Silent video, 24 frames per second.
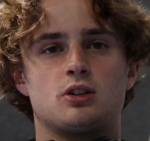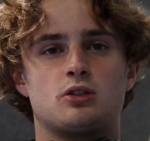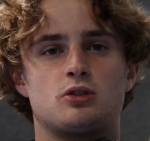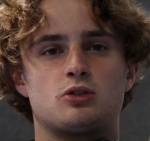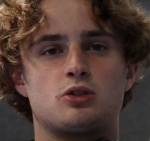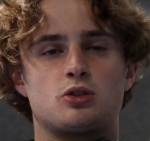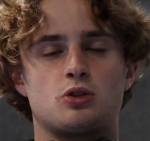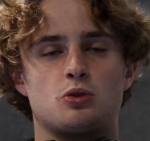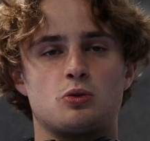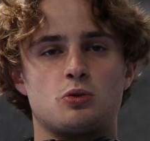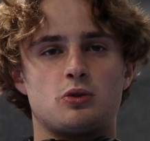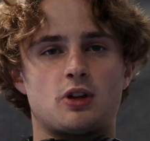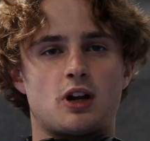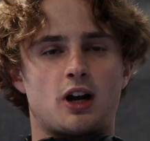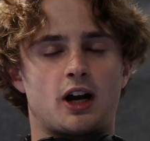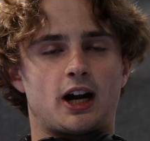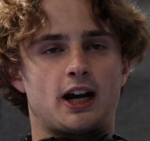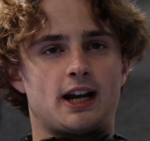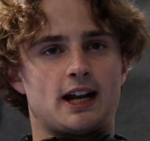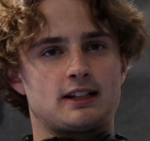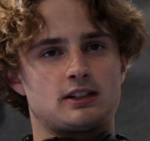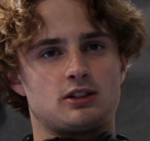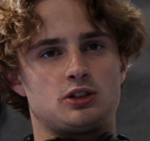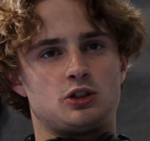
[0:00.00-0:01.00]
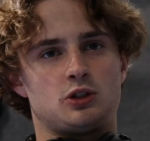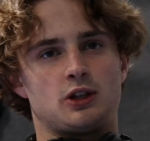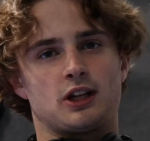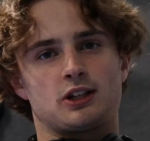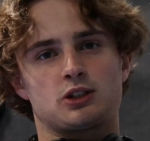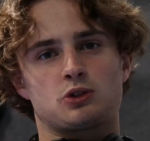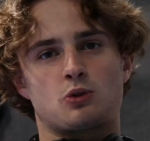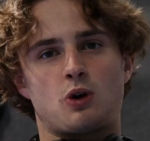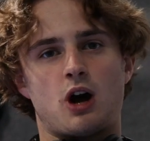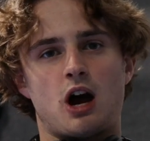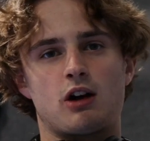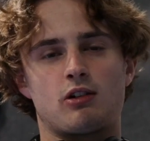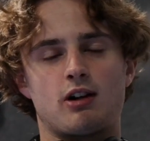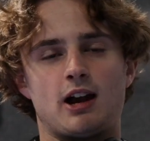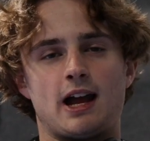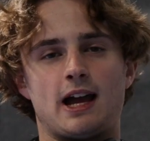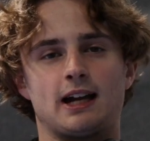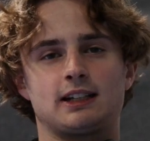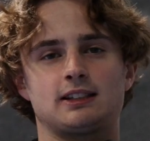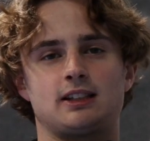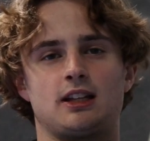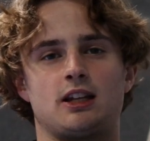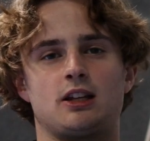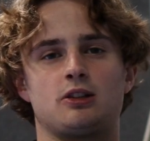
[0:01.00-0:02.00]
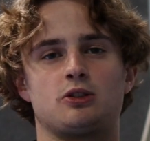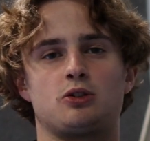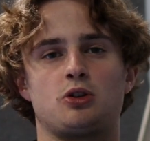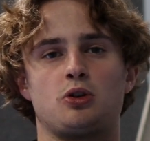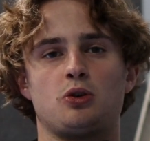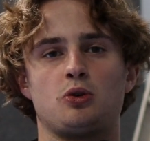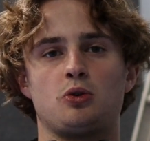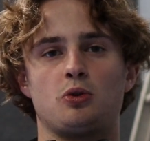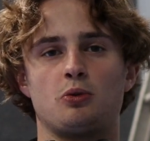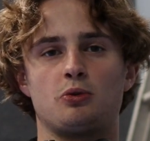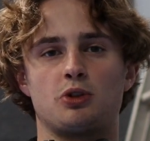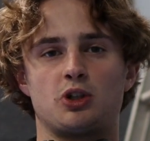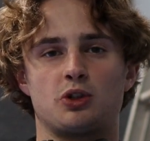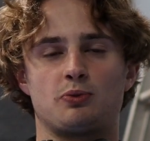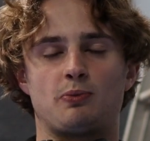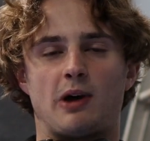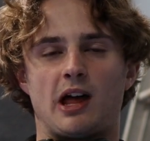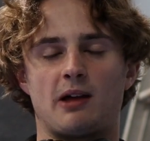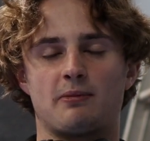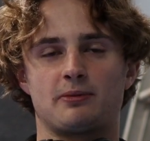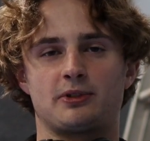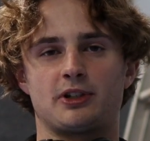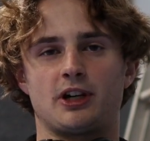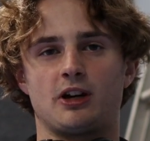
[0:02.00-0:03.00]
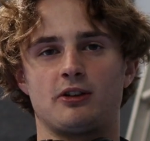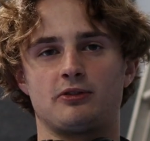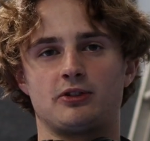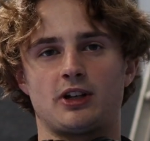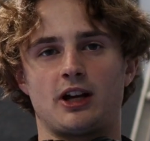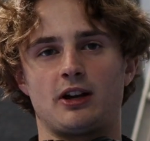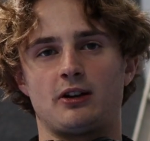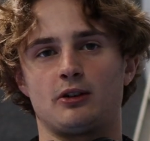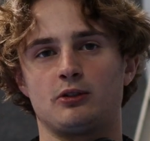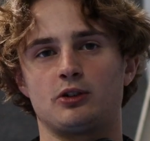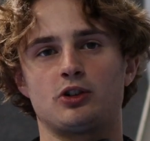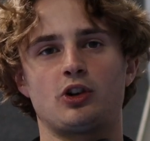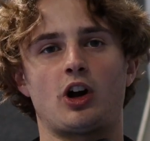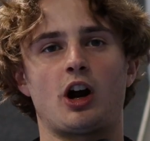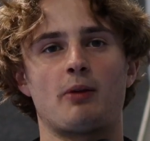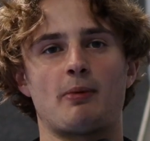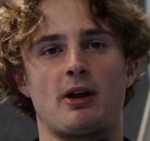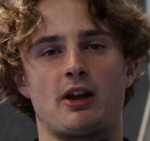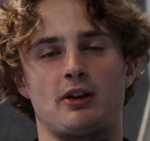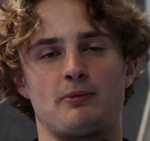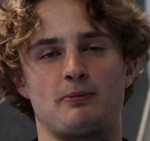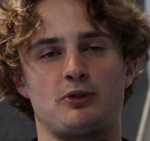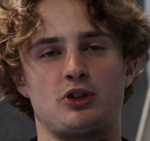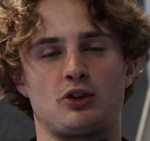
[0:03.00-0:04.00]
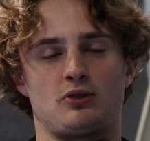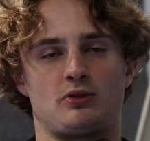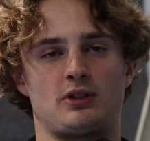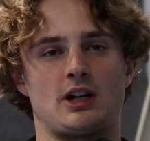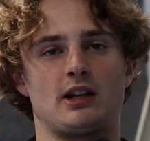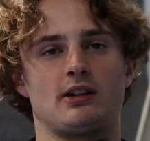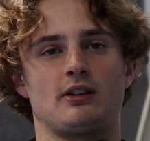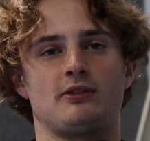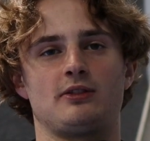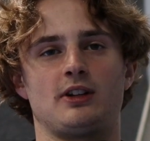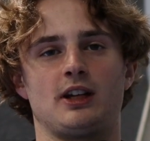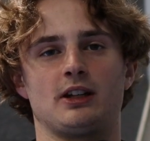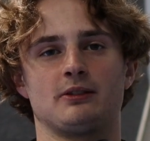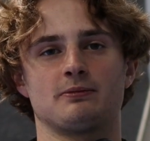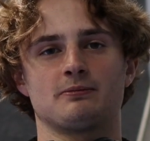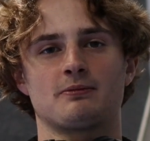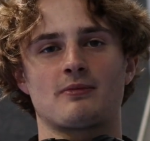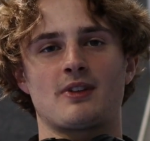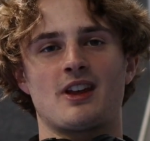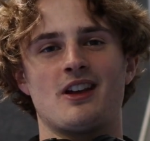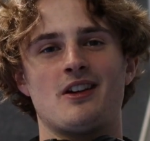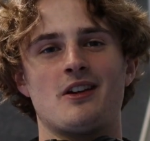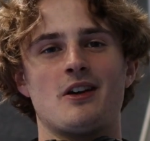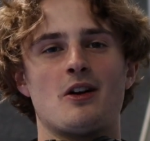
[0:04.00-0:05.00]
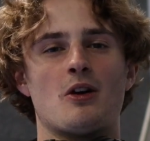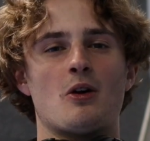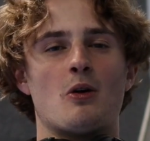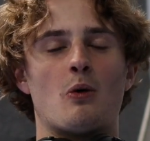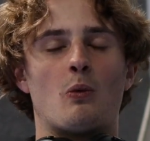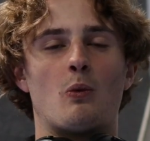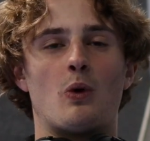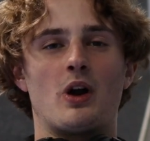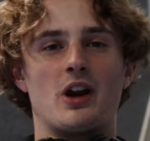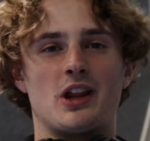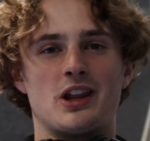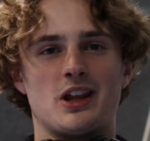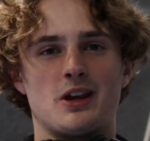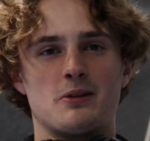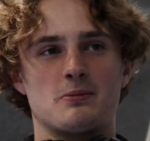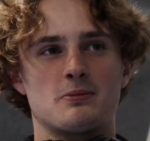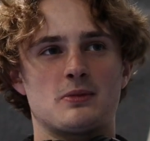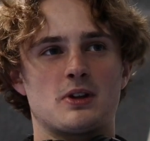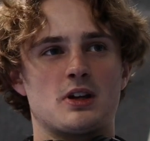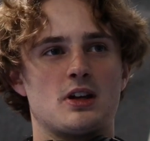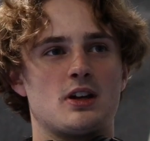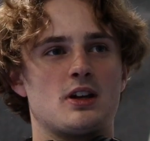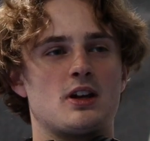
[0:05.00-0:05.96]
2 that are connected to like squat racks, and then 2 just by themselves that are made just for deadlifting. One of them